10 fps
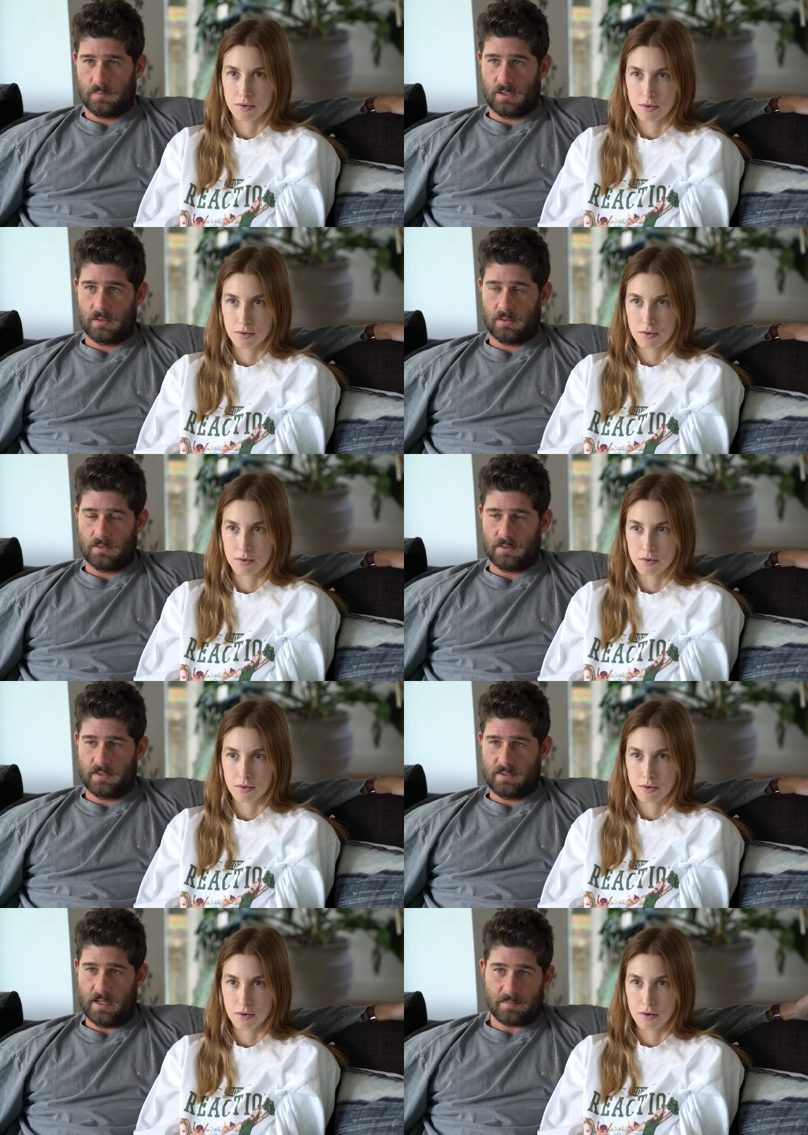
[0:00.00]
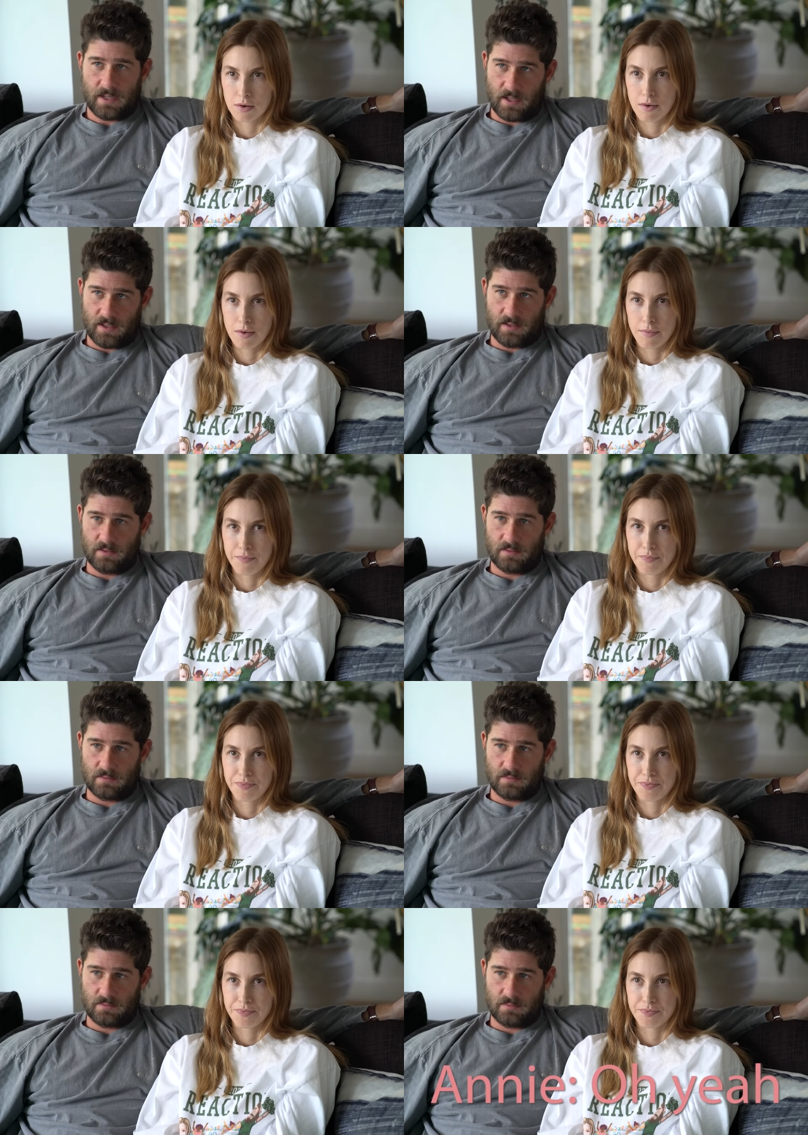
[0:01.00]
Speaker 1: Like, it's the same day.
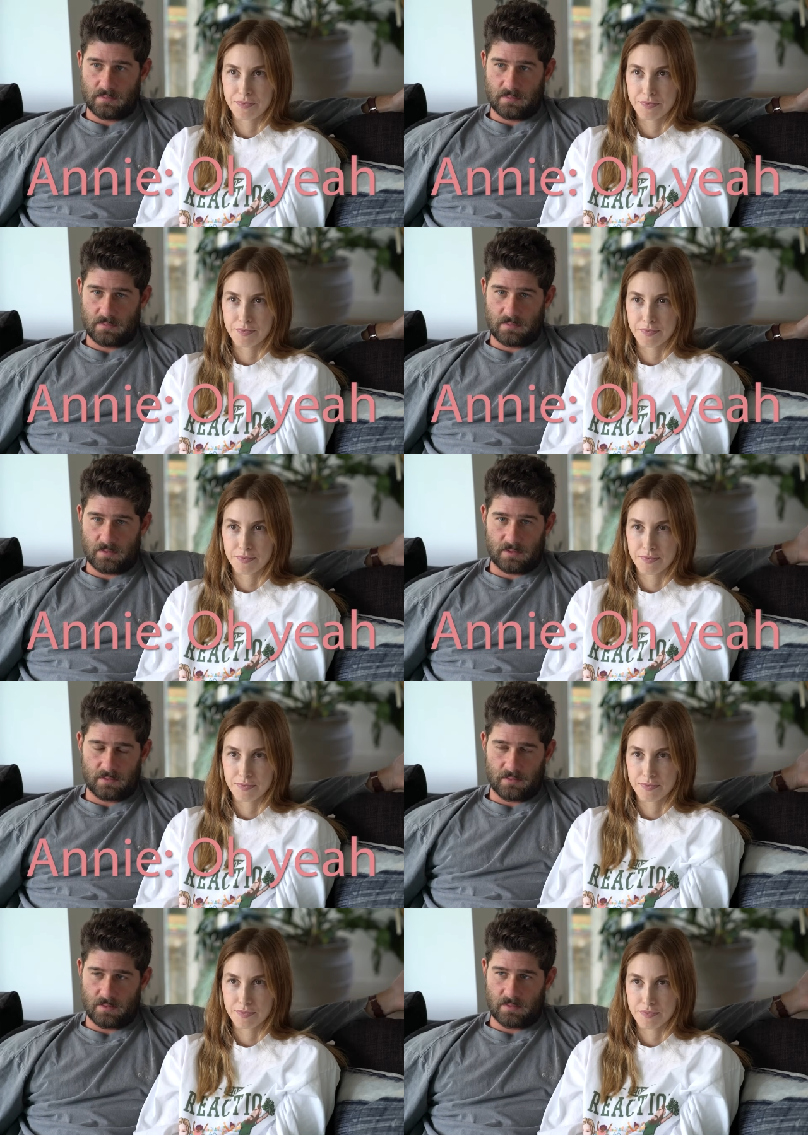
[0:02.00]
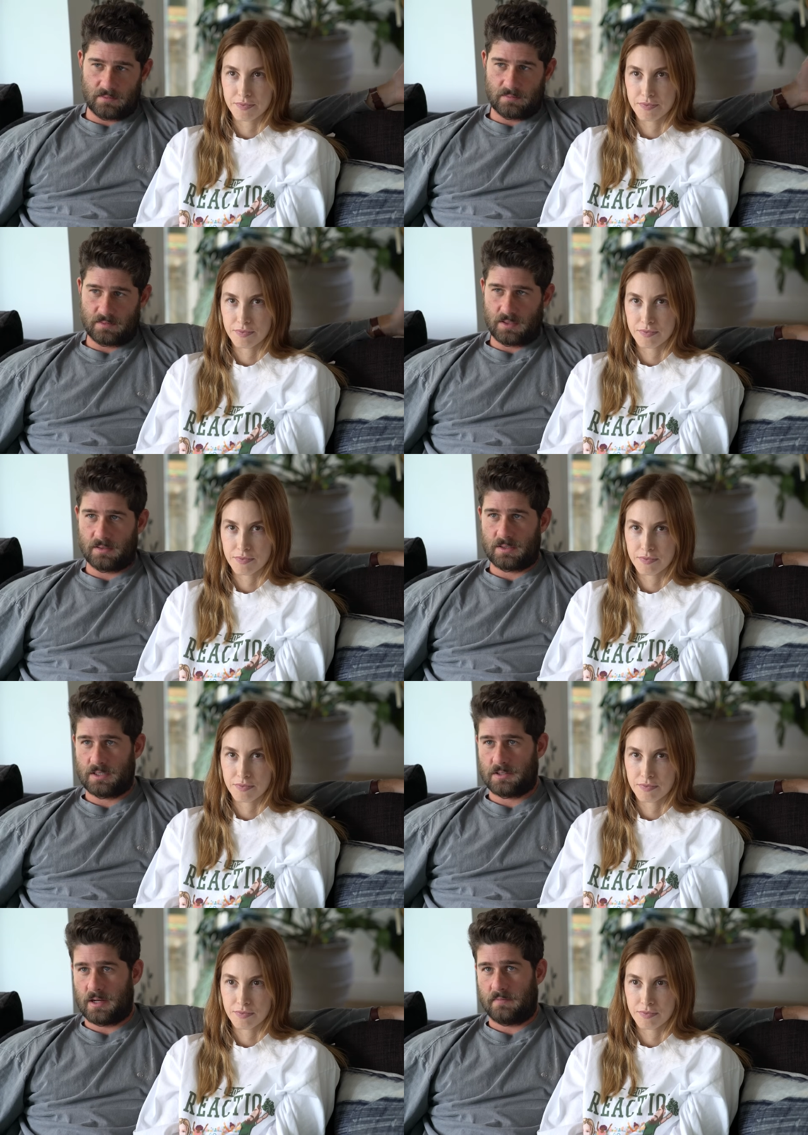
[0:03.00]
Yeah. uh, you know, ch
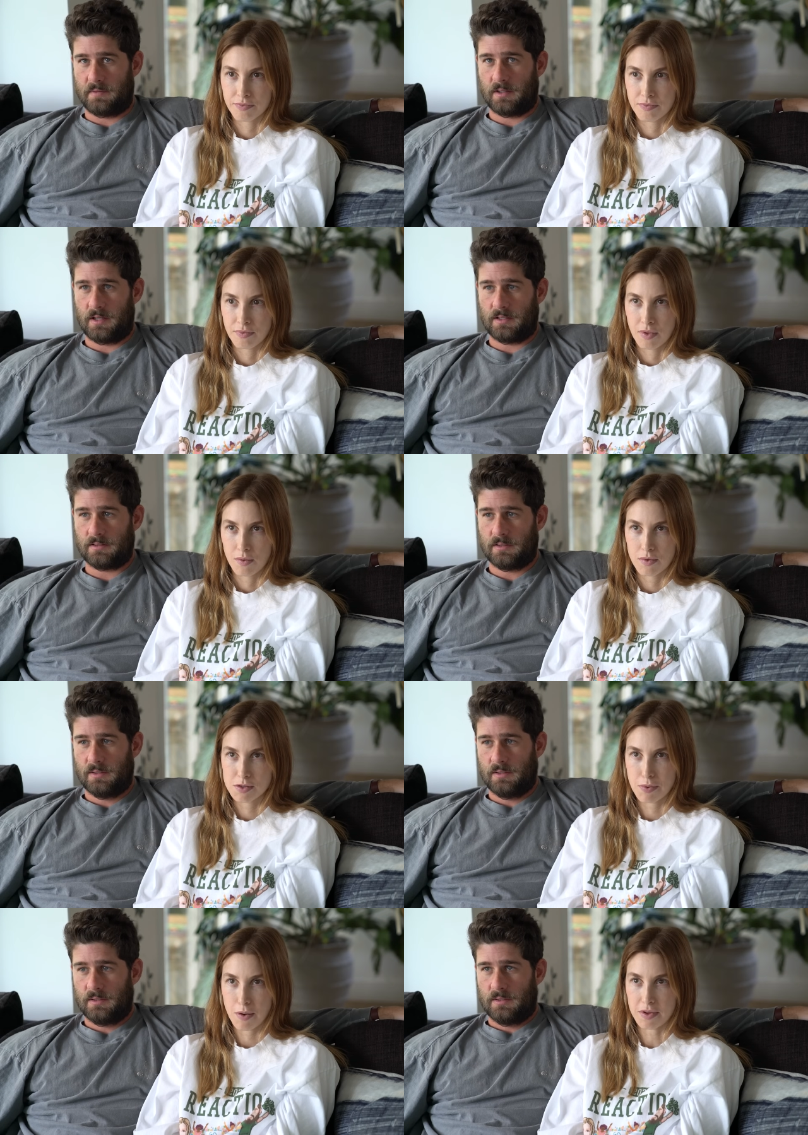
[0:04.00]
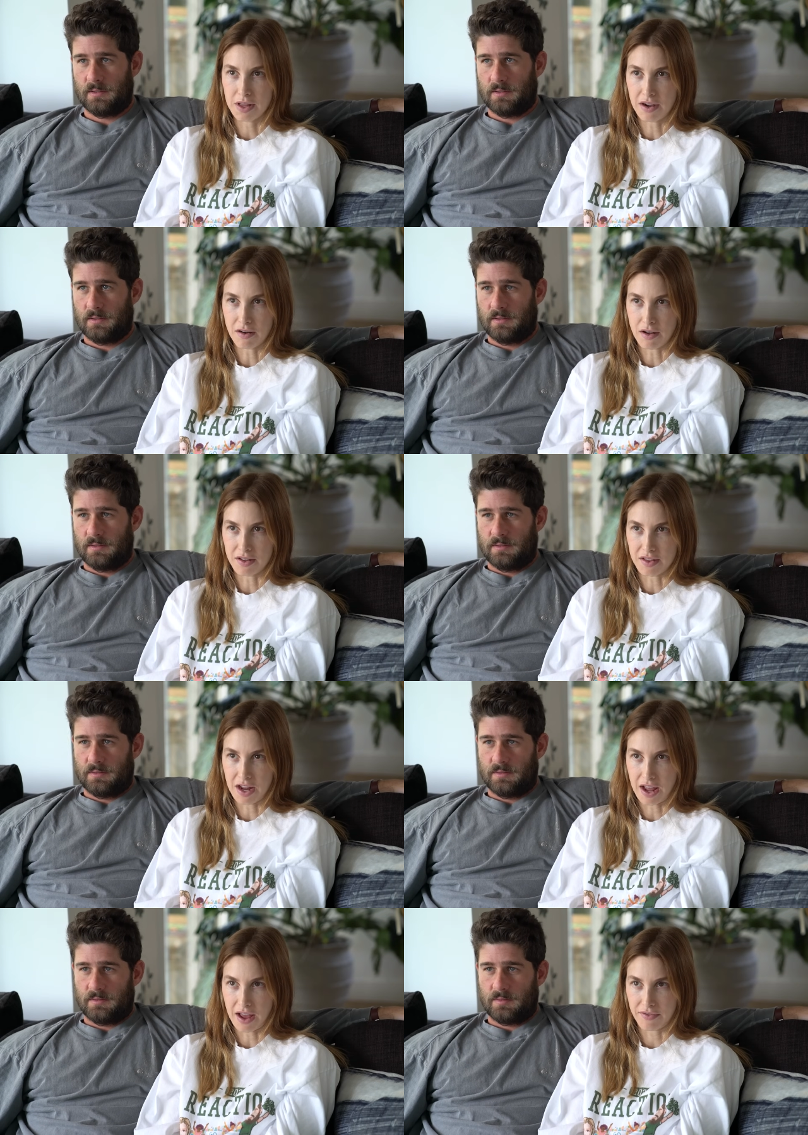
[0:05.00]
change your outfit, guys. Well, it's
Speaker 2: probably later on in
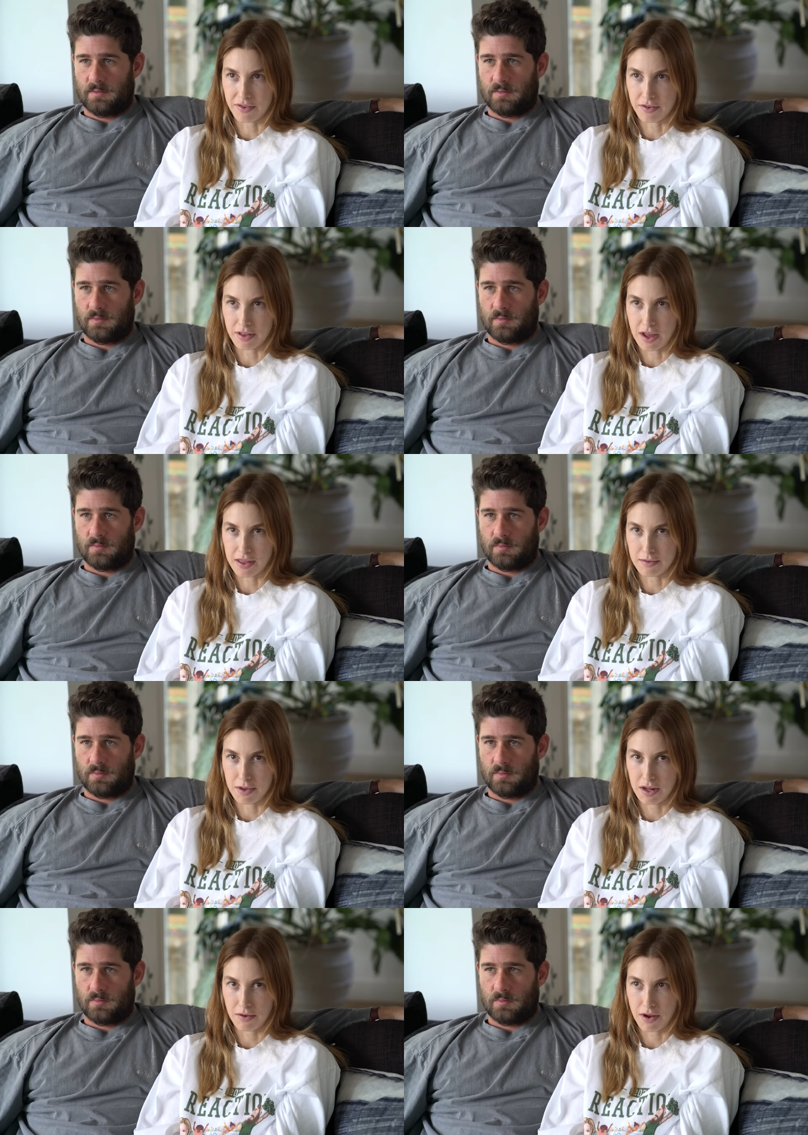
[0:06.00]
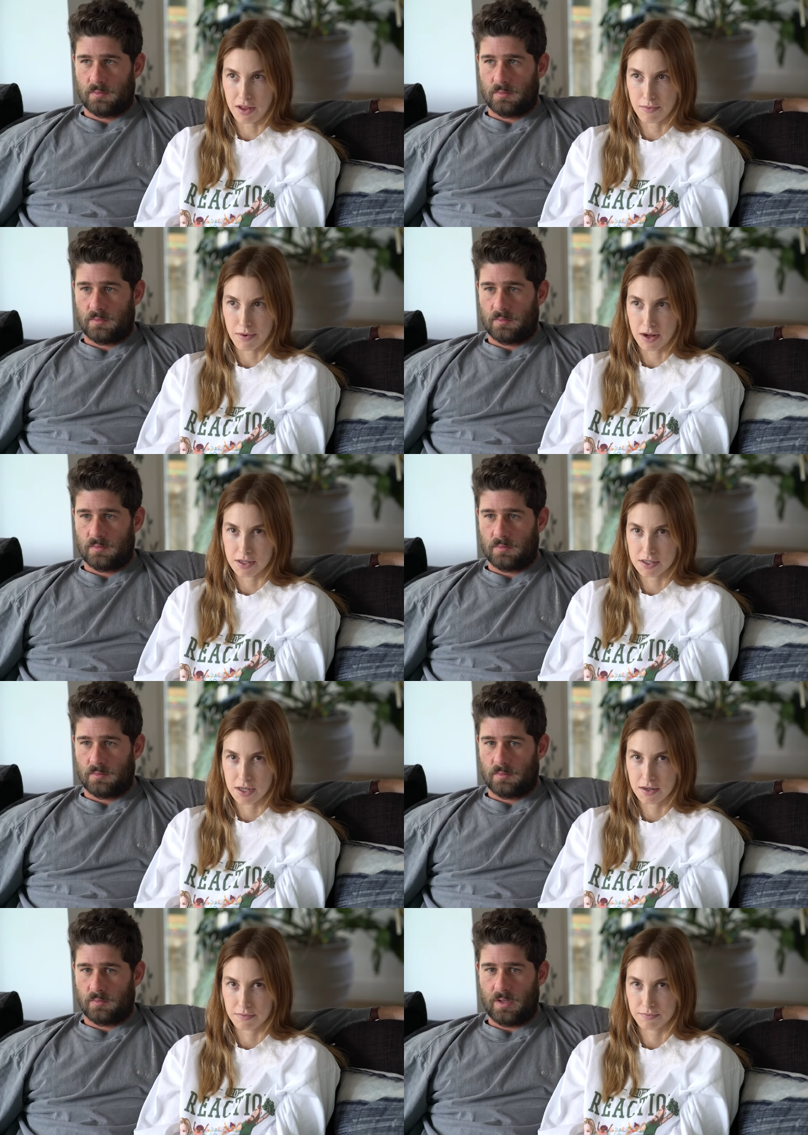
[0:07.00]
the day after they had the meeting, right? They're
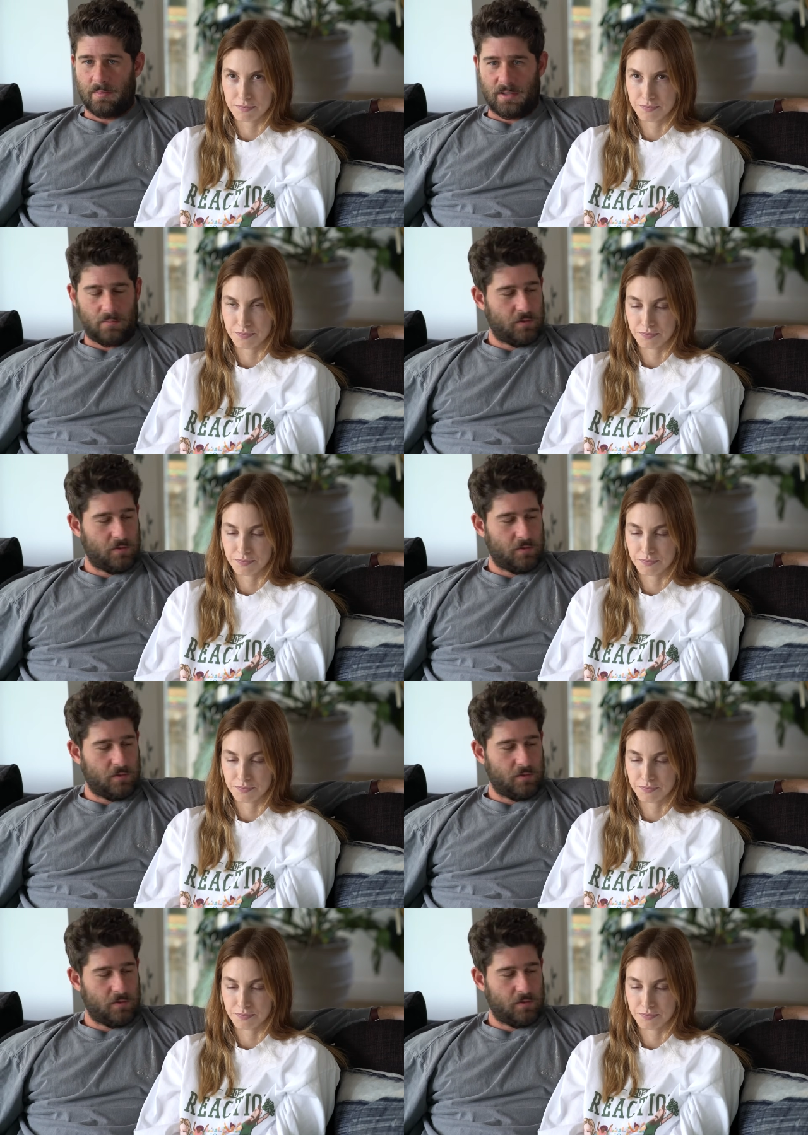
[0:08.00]
practicing.
Speaker 1: Yeah, but th